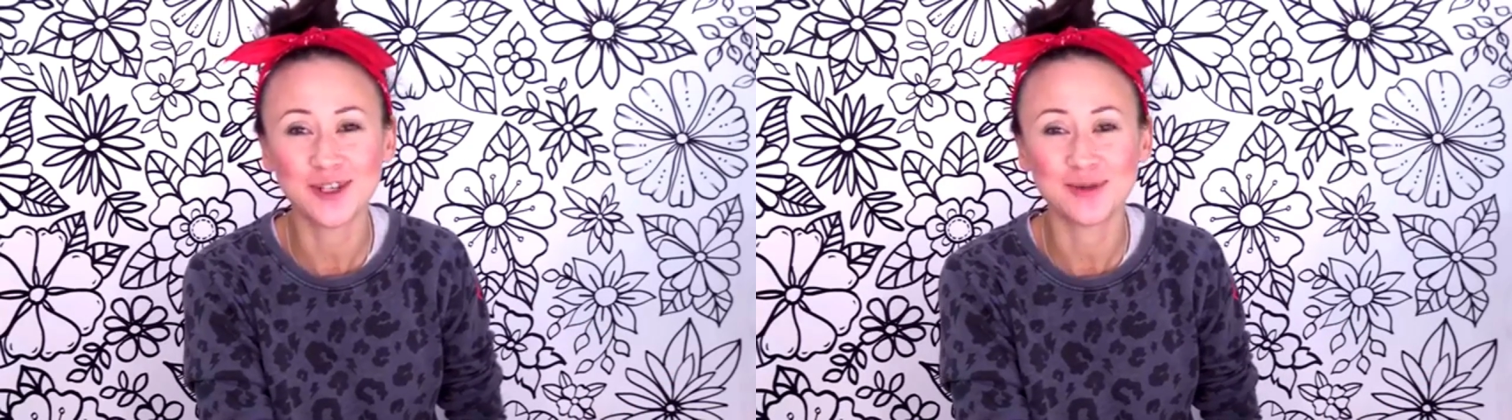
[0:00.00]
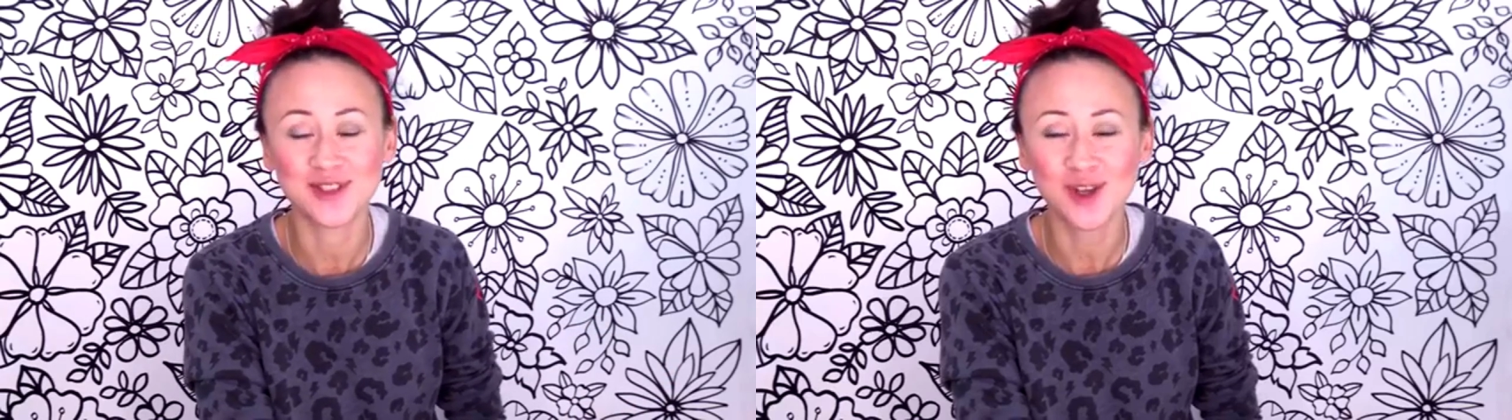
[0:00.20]

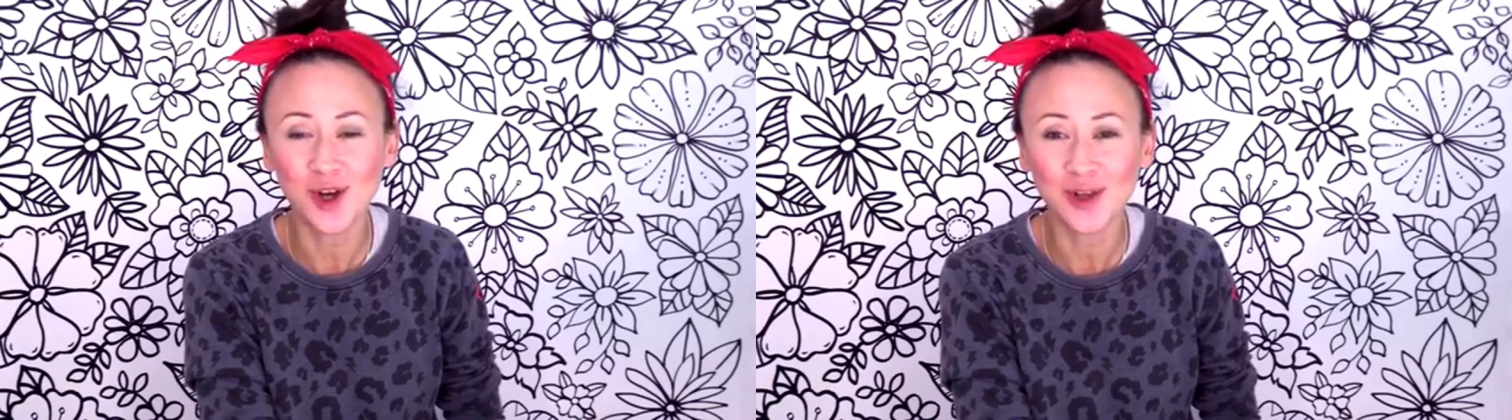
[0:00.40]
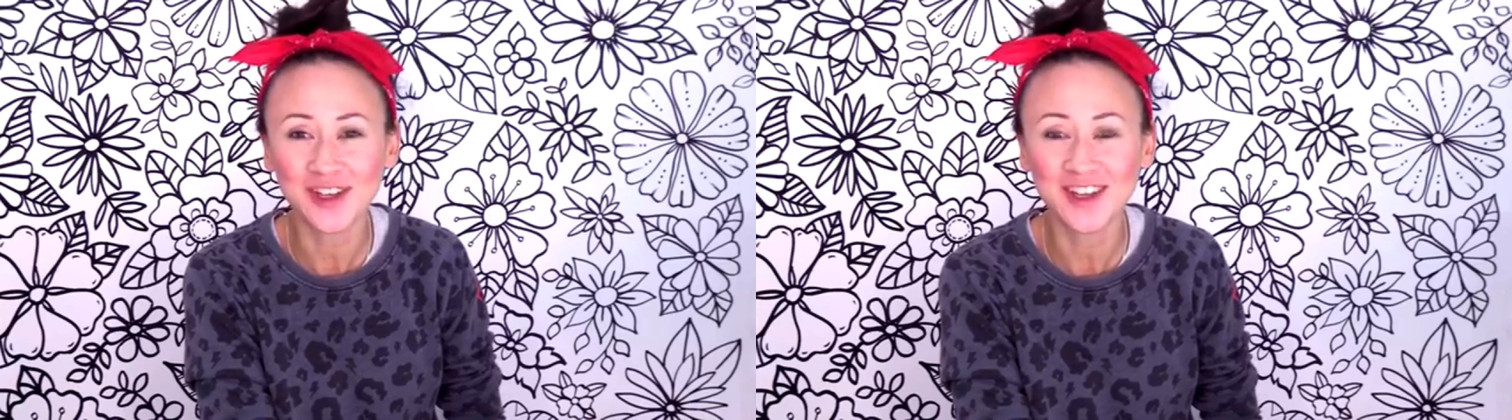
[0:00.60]
she was
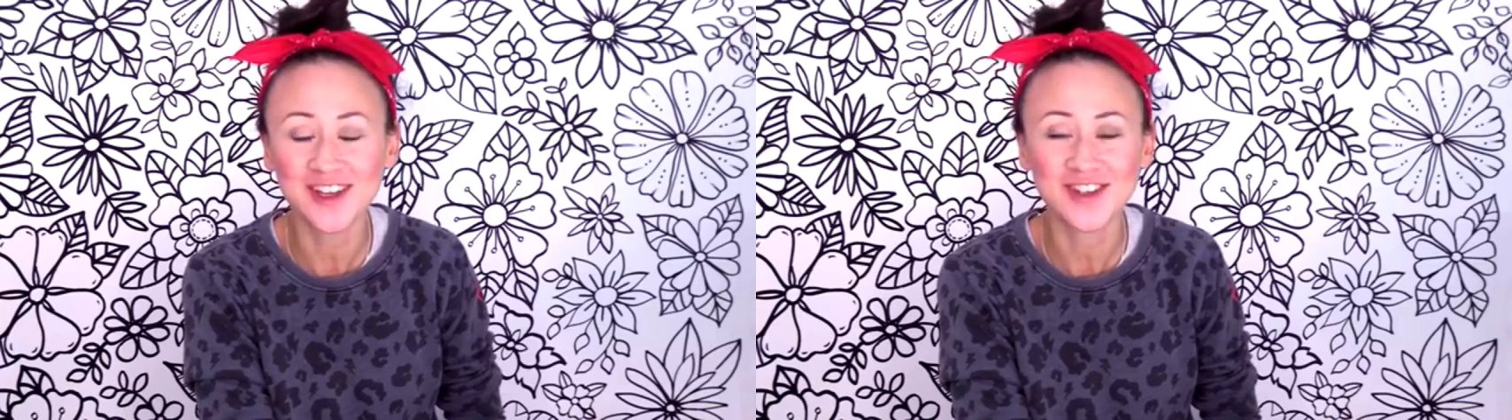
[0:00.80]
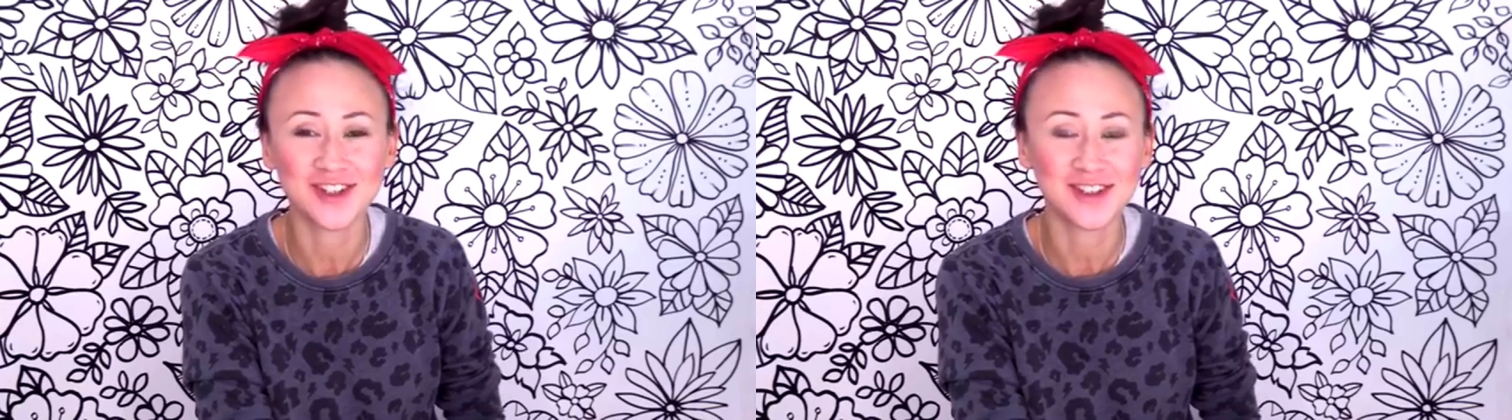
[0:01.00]

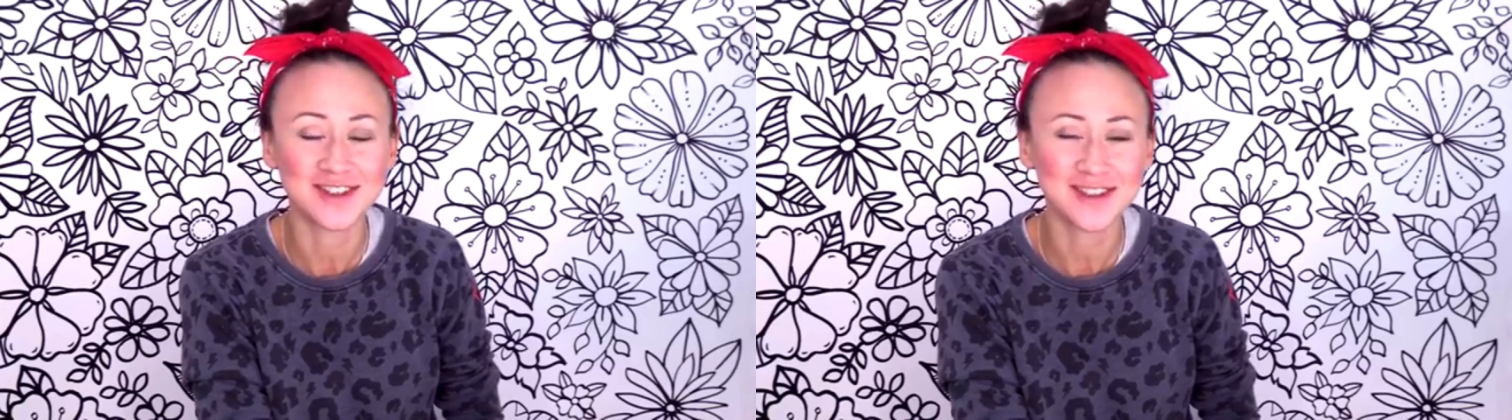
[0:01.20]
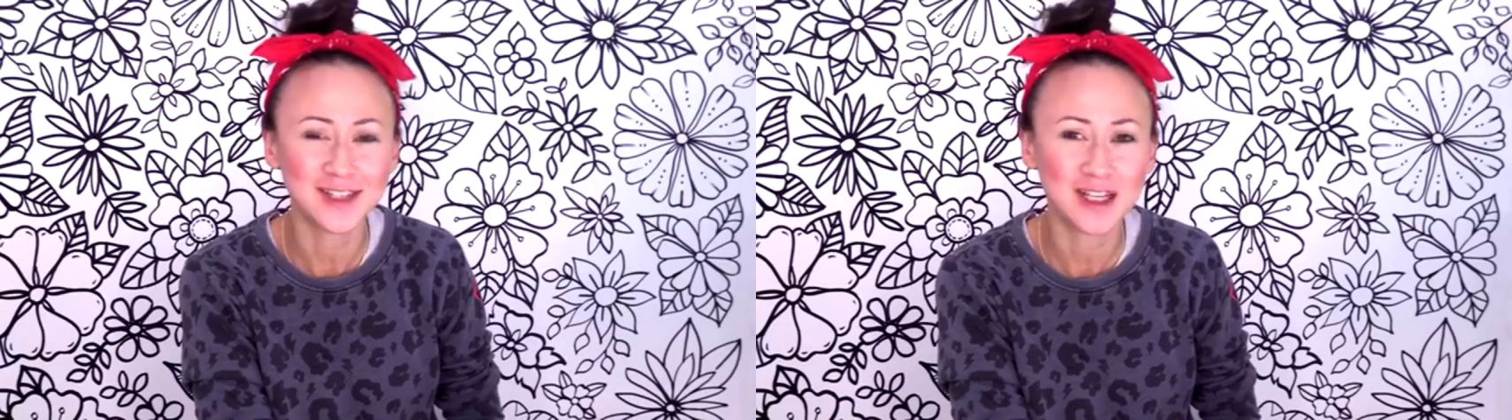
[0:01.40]
colicky, she
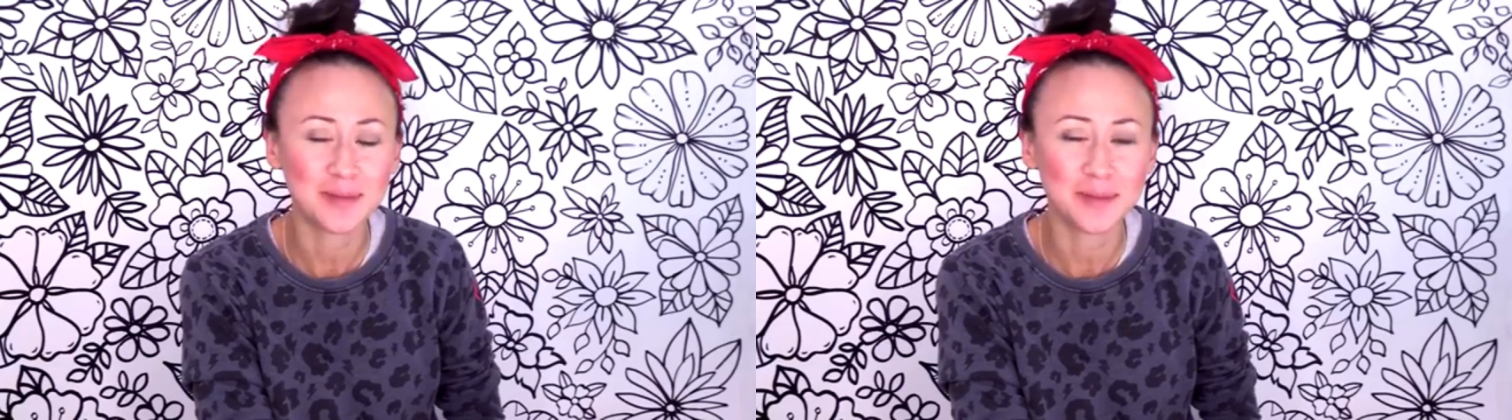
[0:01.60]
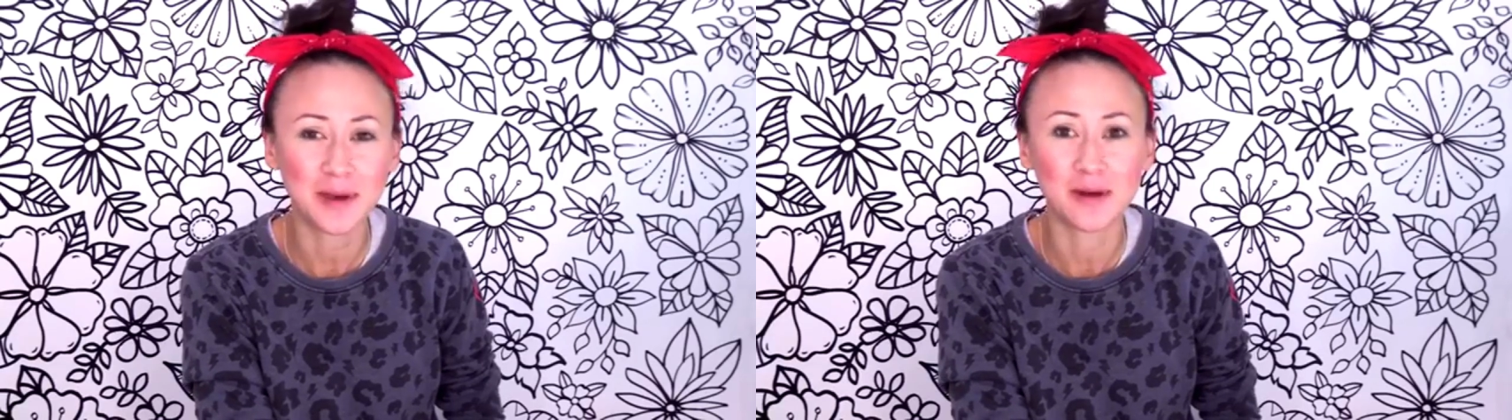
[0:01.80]
didn't
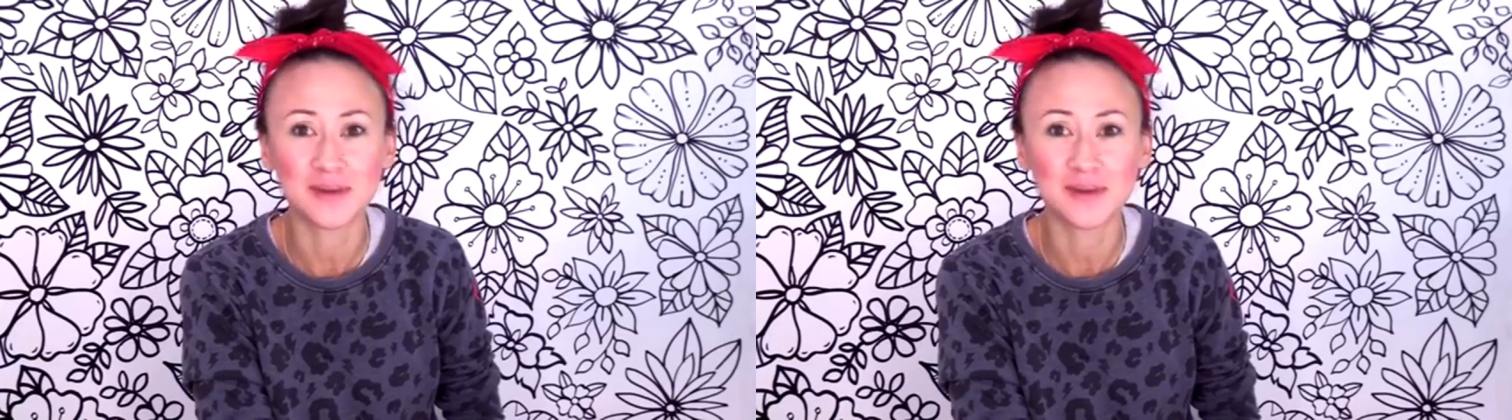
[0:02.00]
sleep,